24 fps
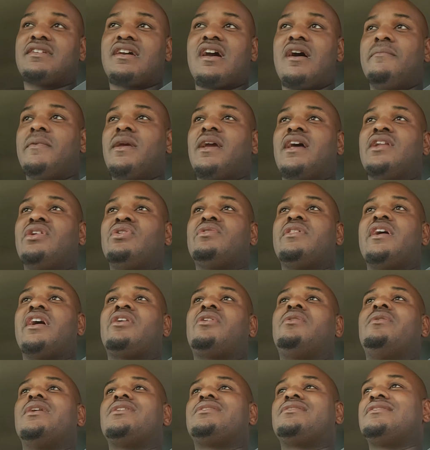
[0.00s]
coming. I know that
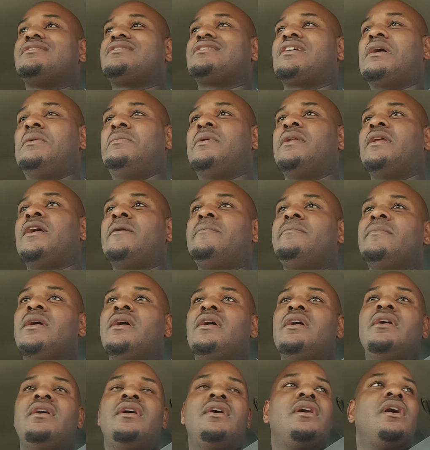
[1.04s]
question's coming up.
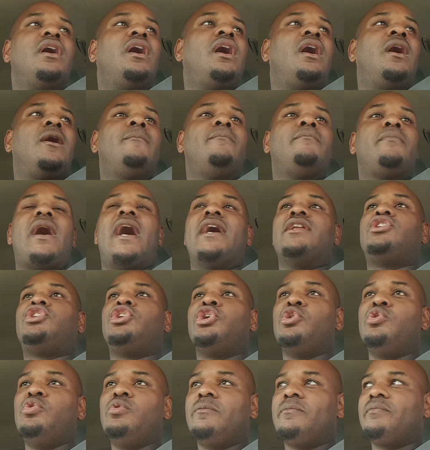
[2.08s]
I
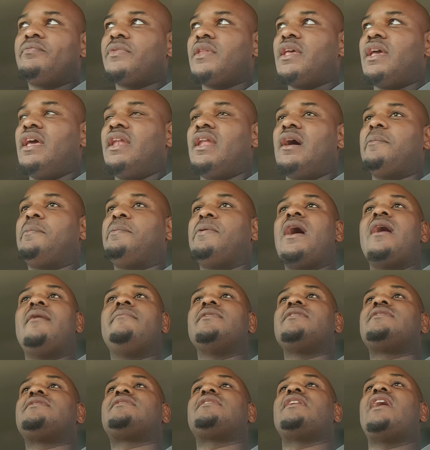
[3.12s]
do, and I
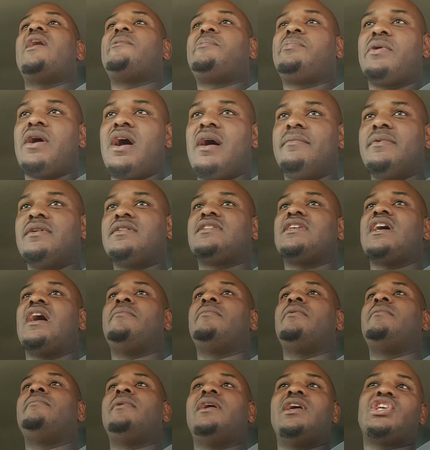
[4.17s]
promise
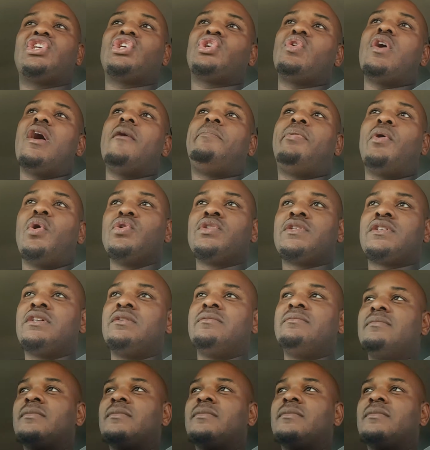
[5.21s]
I'm gonna make sure I post them.